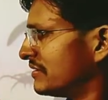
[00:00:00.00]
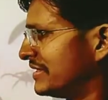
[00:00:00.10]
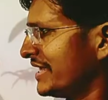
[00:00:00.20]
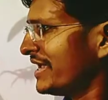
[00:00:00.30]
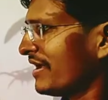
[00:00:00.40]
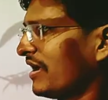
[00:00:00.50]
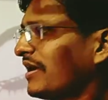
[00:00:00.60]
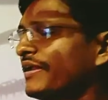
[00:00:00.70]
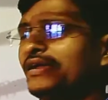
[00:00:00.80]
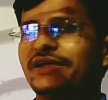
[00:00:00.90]
they
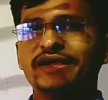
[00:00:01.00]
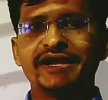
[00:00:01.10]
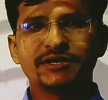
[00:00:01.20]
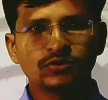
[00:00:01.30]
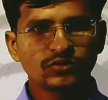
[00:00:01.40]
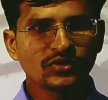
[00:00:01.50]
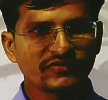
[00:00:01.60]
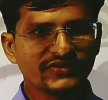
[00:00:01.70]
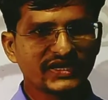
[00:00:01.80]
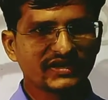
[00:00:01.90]
are
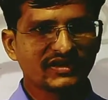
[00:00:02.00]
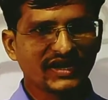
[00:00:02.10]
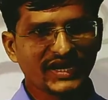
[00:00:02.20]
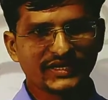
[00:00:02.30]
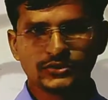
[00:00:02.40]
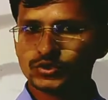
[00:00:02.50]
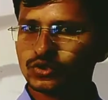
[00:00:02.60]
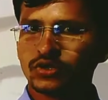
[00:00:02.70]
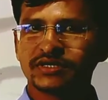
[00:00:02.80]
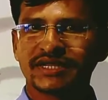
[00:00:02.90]
heterotrophic and do
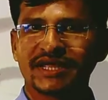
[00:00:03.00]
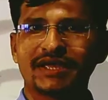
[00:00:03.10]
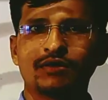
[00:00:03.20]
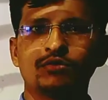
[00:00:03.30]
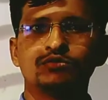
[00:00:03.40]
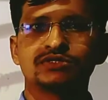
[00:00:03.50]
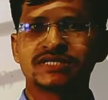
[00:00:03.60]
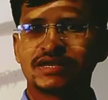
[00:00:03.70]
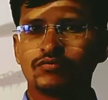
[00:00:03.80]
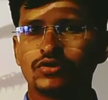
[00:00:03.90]
not have
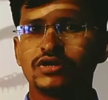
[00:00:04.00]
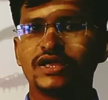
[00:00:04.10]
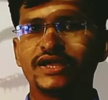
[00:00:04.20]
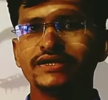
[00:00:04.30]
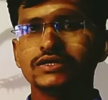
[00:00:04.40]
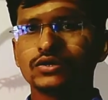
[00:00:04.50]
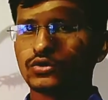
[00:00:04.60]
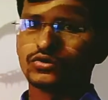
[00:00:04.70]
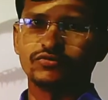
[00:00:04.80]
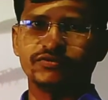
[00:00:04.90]
cell wall and
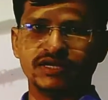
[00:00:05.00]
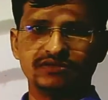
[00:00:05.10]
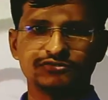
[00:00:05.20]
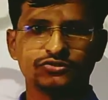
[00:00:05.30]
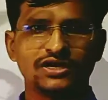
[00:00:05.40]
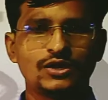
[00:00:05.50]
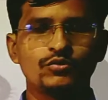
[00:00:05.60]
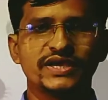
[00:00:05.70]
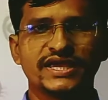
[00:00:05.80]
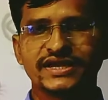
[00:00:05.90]
chlorophyll. So how
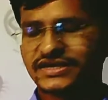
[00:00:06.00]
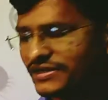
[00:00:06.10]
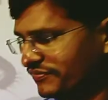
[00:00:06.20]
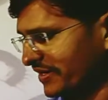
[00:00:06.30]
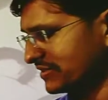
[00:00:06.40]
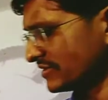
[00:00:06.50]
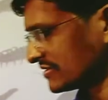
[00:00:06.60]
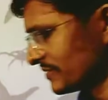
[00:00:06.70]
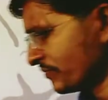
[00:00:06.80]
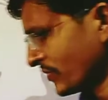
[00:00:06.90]
we can define this?
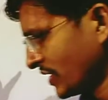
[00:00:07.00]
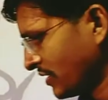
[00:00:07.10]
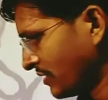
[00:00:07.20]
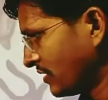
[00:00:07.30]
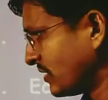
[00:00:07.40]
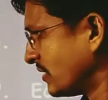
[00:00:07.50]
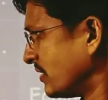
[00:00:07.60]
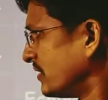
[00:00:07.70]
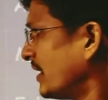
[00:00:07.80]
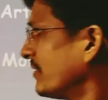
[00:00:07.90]

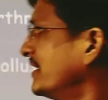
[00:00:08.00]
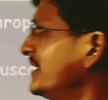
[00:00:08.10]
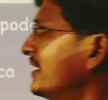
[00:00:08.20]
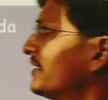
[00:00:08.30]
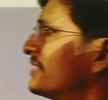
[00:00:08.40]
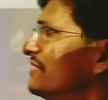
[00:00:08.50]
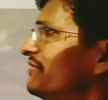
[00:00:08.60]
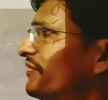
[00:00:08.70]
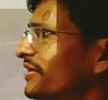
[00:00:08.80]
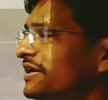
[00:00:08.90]
Now here
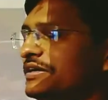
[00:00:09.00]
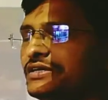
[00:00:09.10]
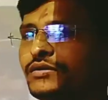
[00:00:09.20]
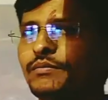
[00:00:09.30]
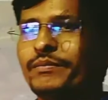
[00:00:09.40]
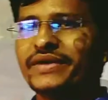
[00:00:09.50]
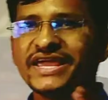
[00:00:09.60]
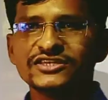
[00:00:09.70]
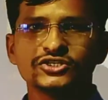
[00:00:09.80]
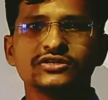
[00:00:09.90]
different
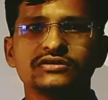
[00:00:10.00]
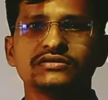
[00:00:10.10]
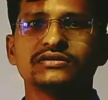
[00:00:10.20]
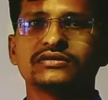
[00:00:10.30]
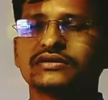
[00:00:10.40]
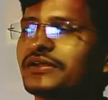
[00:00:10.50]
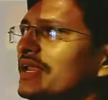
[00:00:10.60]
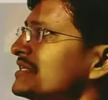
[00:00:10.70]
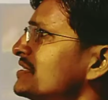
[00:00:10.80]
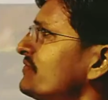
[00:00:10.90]
major
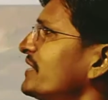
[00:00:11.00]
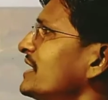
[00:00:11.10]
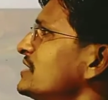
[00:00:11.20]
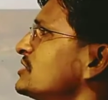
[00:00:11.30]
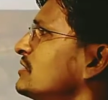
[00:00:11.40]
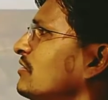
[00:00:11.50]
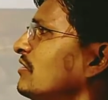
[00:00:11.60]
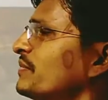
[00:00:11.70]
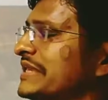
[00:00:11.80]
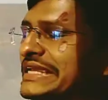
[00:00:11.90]
classification of
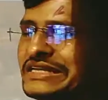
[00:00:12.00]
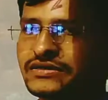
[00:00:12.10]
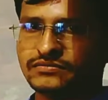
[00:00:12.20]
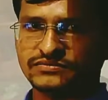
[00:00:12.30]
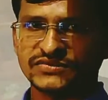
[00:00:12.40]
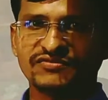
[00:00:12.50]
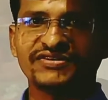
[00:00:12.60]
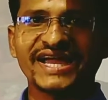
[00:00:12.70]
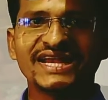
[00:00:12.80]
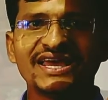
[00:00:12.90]
kingdom, the
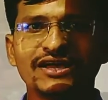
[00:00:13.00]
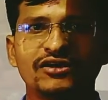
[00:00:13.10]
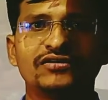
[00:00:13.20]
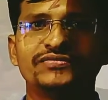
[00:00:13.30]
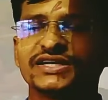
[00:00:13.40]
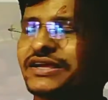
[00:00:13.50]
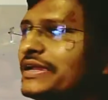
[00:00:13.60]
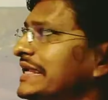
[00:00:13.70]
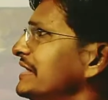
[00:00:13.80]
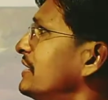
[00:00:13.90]
phyla of the
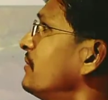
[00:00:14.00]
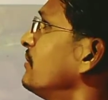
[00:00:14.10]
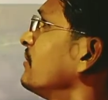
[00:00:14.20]
kingdom,